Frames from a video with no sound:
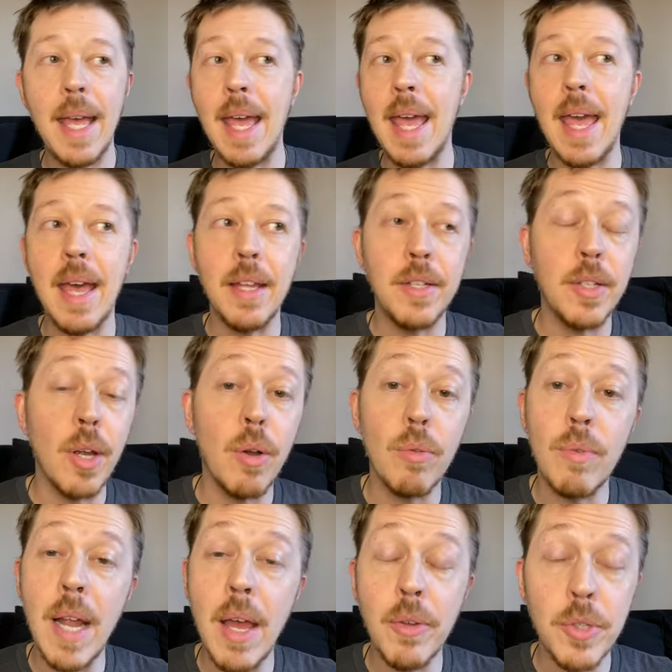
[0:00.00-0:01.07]
and
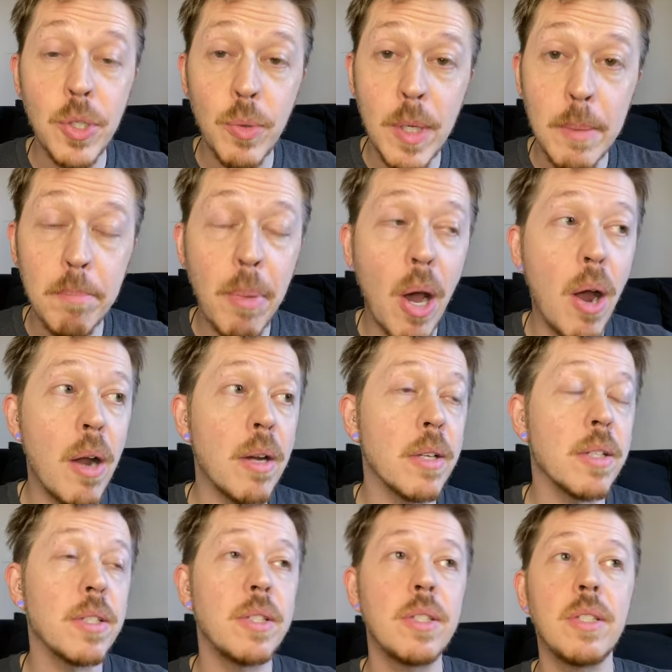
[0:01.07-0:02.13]
around you in
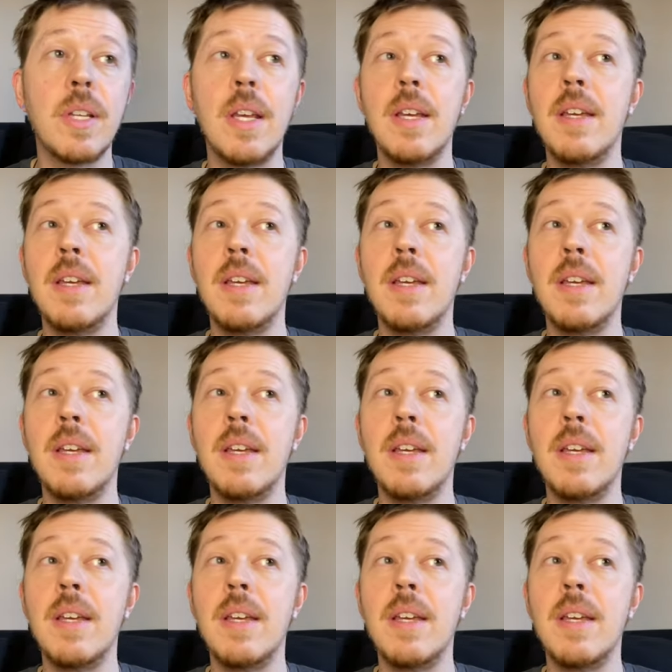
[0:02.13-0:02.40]
parks